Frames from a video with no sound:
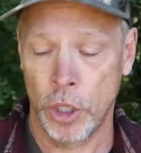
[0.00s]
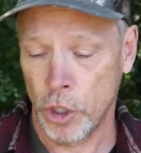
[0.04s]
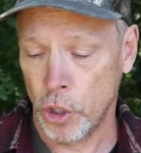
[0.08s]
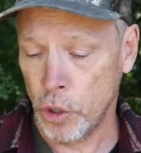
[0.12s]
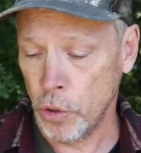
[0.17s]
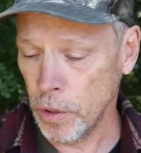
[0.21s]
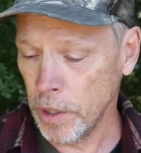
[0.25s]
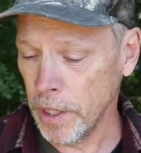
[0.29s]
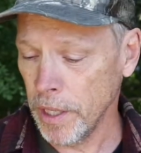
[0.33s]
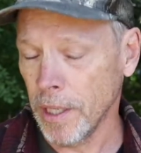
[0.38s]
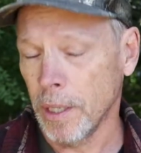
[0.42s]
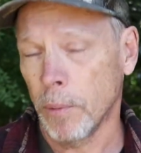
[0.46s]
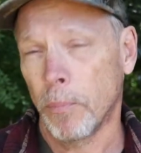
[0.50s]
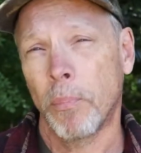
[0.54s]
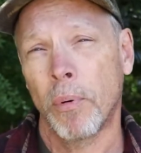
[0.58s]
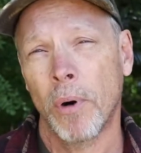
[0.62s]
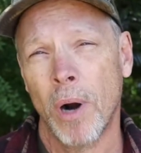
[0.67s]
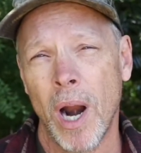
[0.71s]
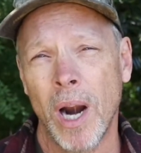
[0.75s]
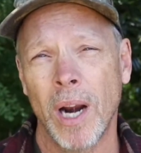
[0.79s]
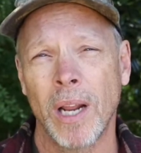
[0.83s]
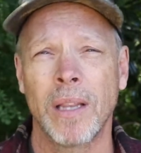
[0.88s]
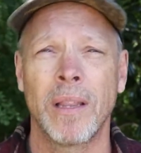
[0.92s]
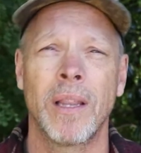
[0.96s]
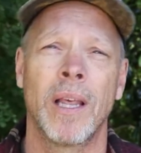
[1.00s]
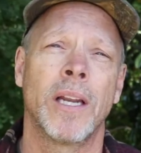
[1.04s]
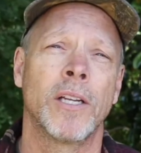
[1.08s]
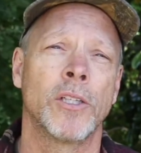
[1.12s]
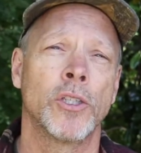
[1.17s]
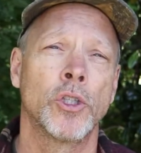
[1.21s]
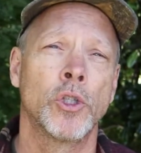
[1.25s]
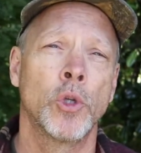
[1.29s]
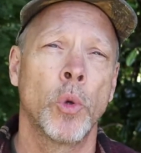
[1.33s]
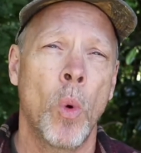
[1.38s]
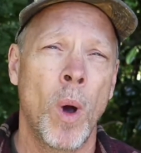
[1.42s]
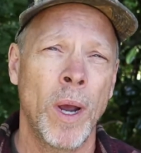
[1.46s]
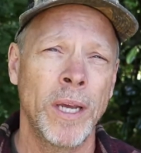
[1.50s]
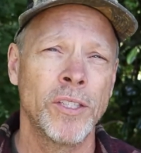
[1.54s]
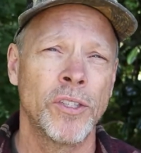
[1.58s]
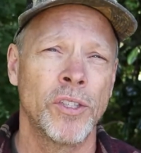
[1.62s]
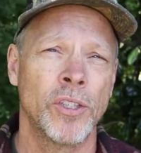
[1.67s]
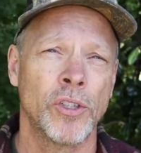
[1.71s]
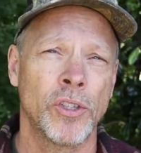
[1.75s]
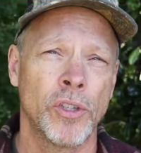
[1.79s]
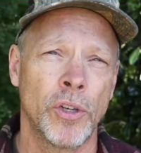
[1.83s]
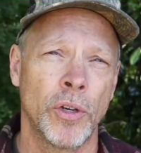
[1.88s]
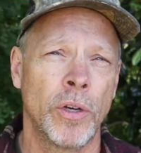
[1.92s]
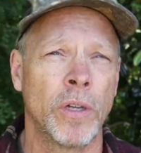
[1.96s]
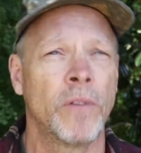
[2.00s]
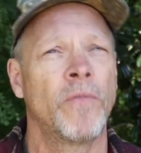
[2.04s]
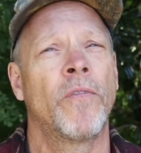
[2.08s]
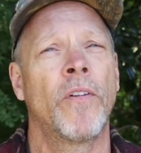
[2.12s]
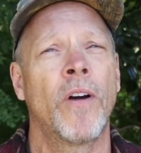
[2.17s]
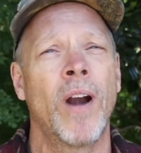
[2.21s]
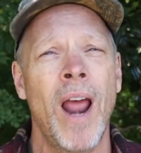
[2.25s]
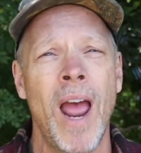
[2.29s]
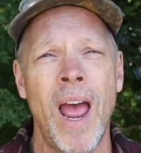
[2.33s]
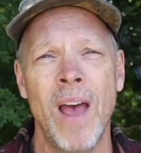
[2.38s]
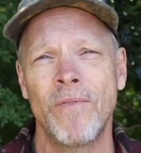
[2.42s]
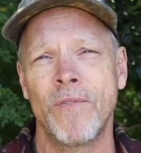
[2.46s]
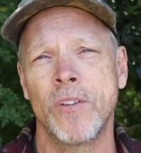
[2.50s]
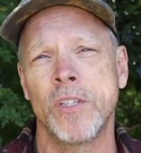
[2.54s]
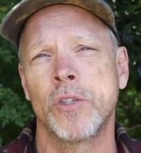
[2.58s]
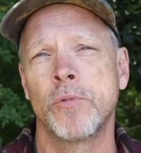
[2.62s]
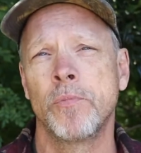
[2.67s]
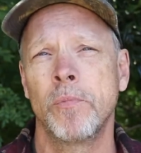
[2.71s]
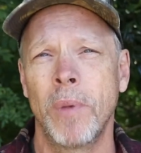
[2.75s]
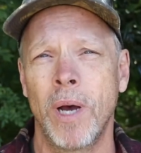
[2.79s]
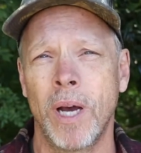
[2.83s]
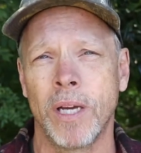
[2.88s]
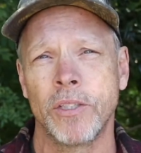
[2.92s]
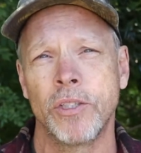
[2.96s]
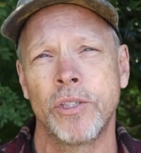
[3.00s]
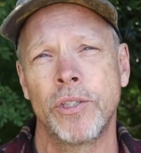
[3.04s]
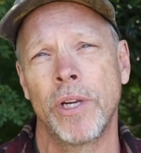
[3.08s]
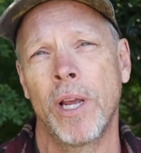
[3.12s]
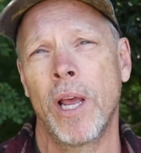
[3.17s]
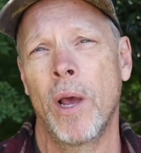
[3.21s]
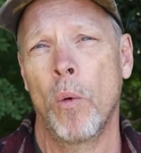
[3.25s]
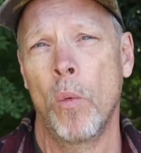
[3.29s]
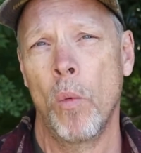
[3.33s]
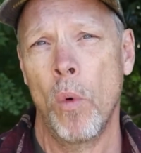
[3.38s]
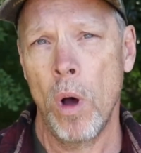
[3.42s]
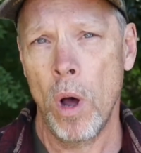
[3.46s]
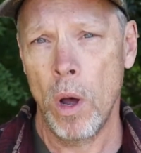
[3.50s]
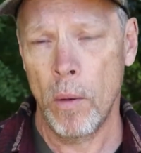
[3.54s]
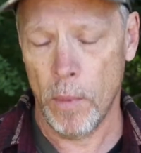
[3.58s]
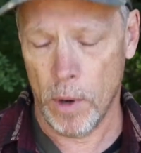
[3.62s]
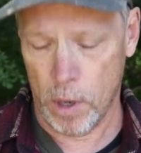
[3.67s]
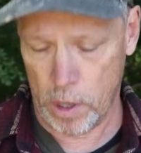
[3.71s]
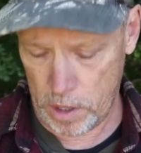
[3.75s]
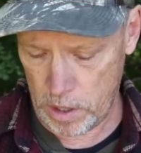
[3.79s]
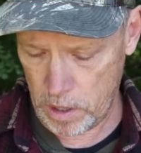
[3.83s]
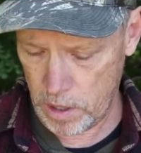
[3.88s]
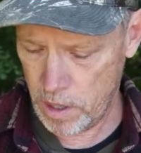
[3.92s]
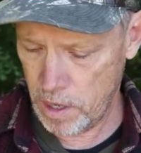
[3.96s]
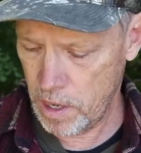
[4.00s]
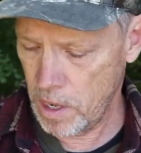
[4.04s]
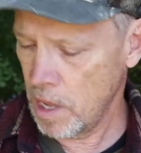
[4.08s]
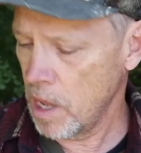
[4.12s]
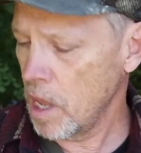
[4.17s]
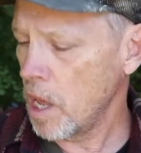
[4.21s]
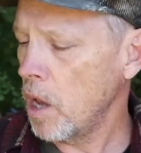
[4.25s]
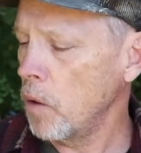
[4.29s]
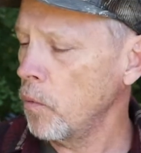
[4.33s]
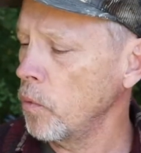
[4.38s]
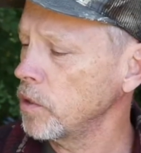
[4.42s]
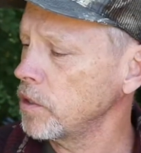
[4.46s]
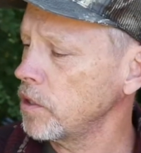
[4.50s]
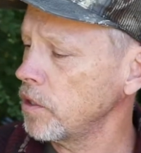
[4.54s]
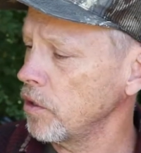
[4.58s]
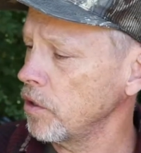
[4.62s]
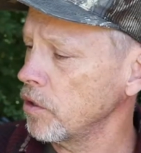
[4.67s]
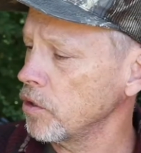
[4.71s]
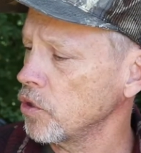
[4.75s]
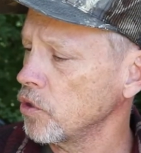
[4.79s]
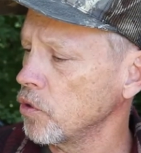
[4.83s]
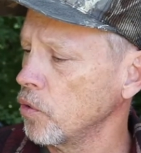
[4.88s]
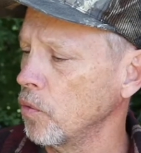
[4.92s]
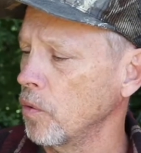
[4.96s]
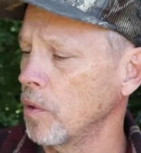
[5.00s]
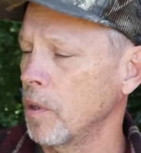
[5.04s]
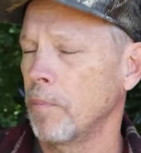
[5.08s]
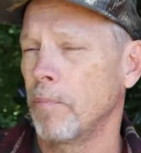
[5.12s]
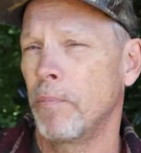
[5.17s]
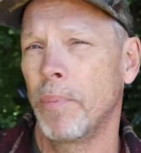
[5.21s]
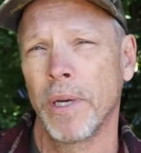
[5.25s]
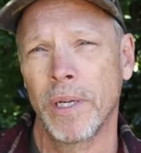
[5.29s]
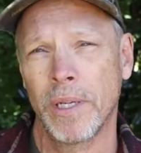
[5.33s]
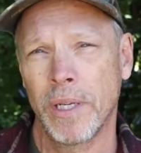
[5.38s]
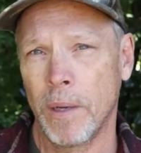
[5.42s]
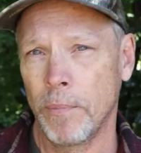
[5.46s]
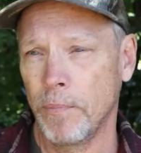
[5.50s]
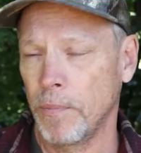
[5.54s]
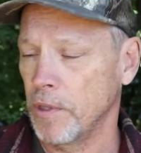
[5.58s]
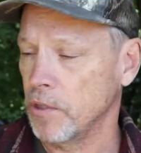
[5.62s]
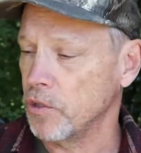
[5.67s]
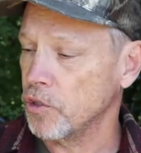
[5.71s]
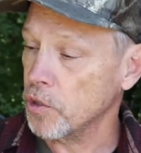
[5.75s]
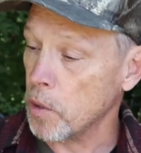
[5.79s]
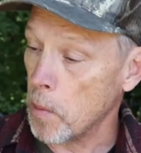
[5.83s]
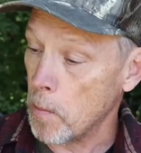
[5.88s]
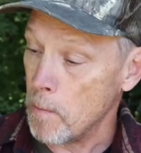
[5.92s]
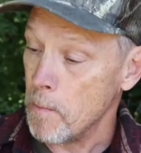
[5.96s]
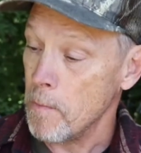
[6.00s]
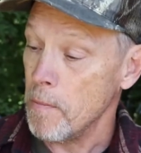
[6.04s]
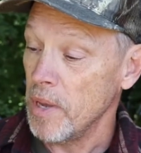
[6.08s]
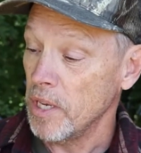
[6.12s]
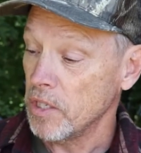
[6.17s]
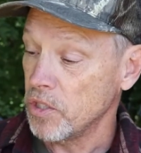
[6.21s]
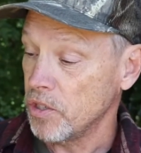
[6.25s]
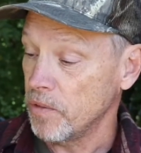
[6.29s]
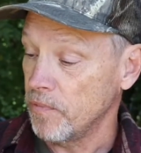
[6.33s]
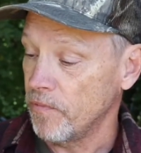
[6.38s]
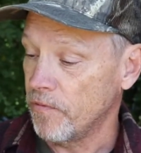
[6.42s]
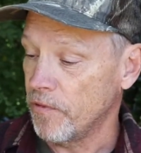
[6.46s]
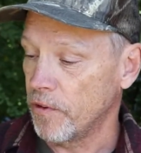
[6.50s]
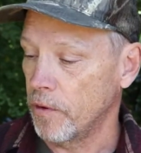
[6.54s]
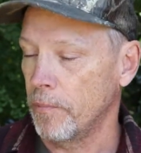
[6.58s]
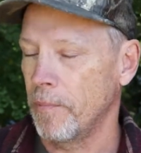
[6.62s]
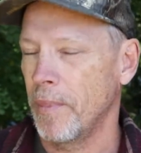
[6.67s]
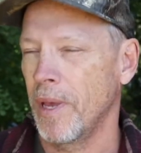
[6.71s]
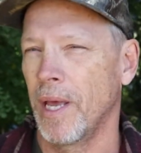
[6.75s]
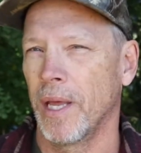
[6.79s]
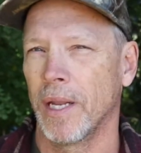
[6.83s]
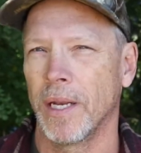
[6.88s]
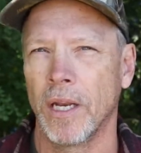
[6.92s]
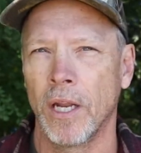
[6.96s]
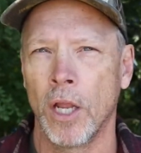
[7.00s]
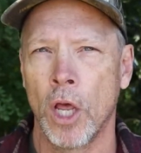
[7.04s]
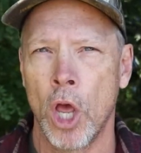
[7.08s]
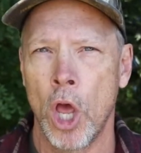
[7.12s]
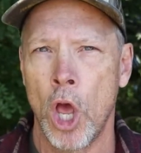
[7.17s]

You can get a product that is twice as good for half as much at Walmart. I went to the store and picked up this Mitchum for Men,